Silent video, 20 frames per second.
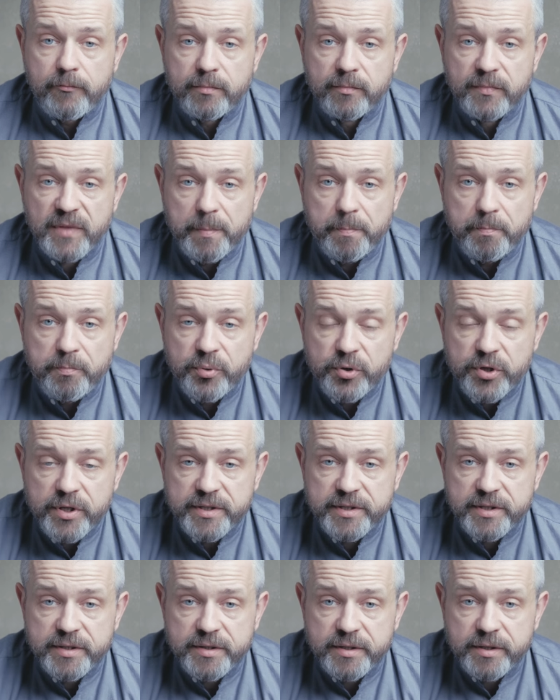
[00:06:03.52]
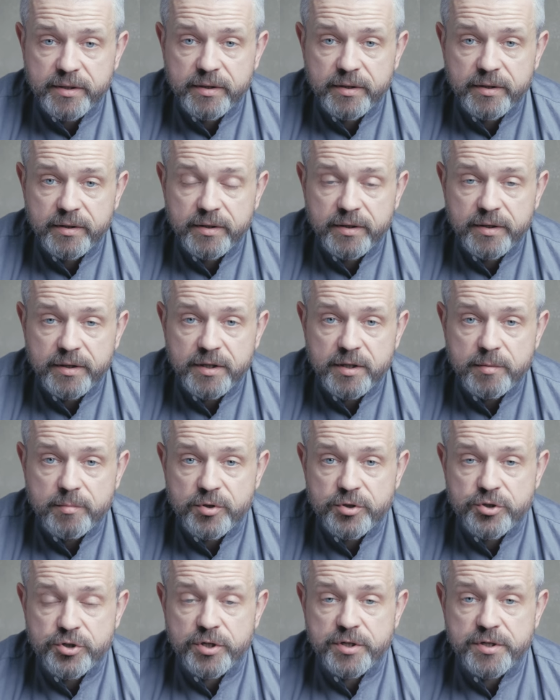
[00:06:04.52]
the printed
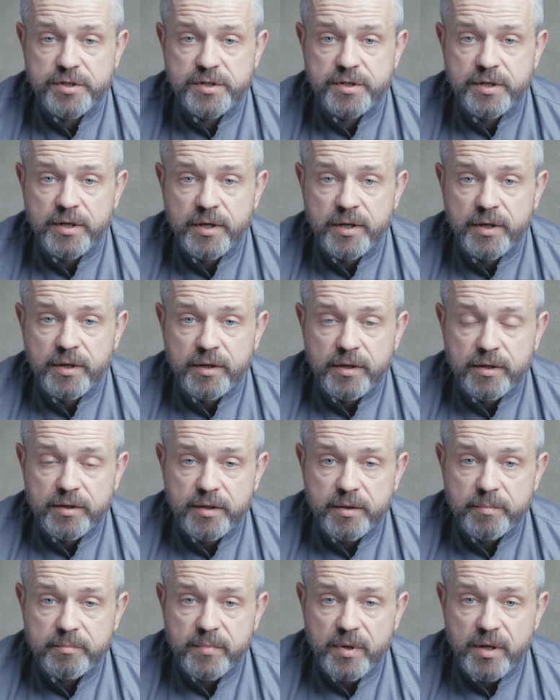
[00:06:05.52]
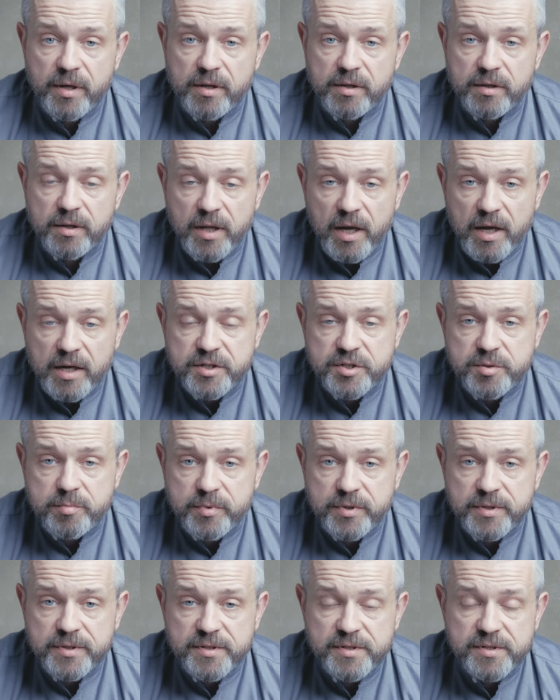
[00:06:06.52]
images, the
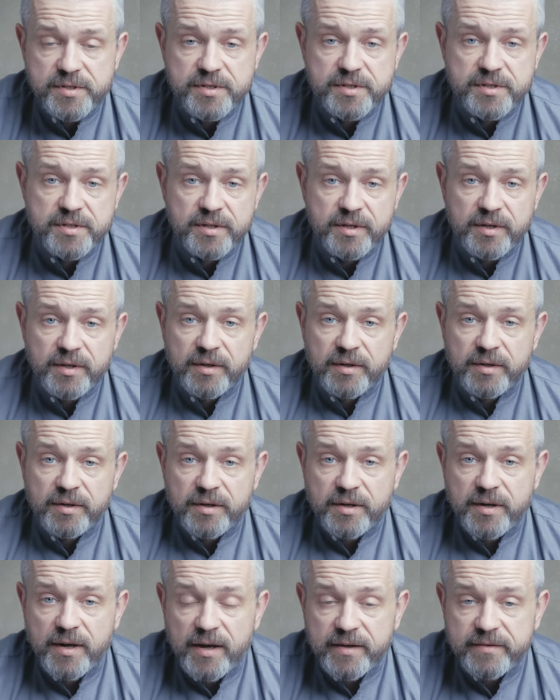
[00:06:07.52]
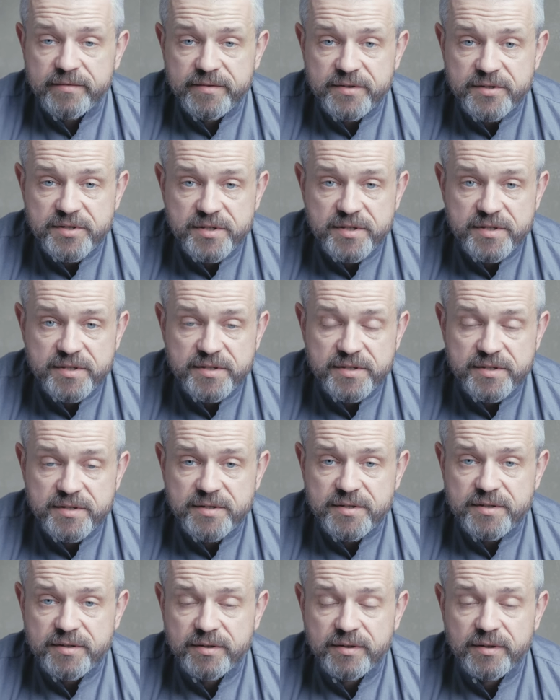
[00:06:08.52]
enlargements,
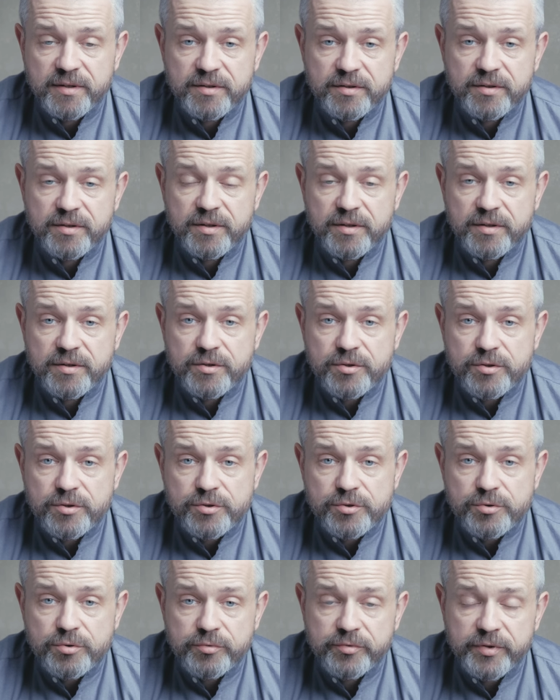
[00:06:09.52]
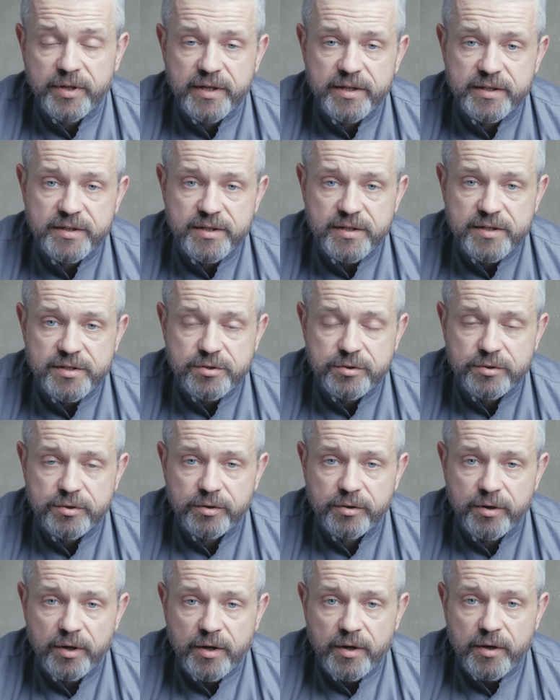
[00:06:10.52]
canvases, and stuff like this, you
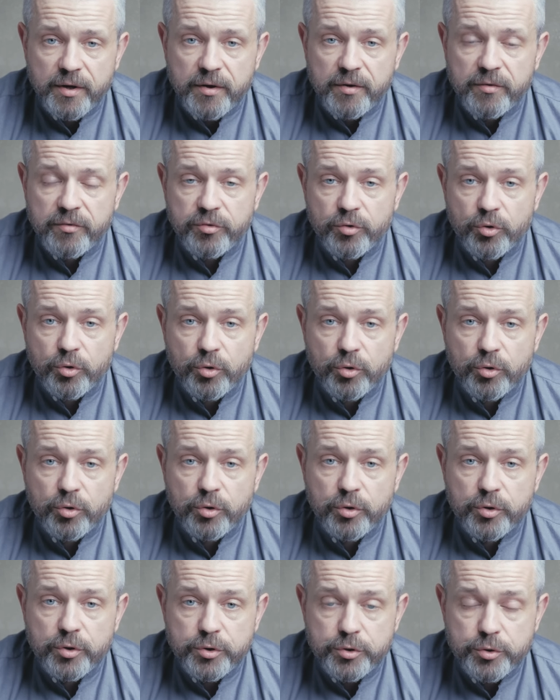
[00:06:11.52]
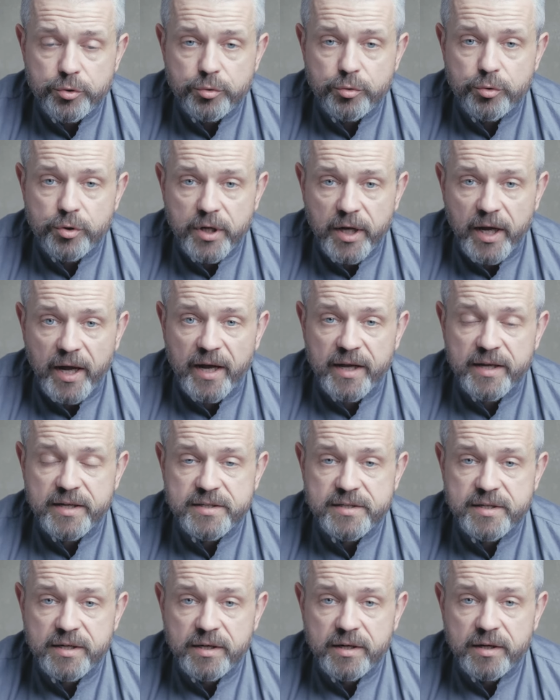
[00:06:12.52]
know, for you
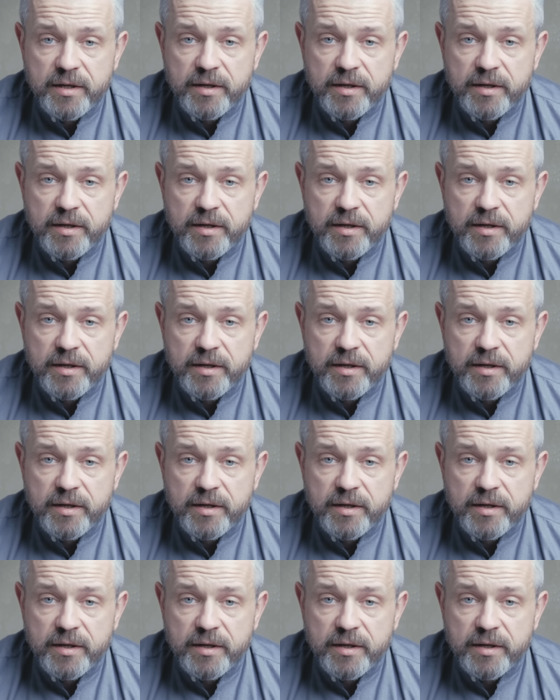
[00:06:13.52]
guys.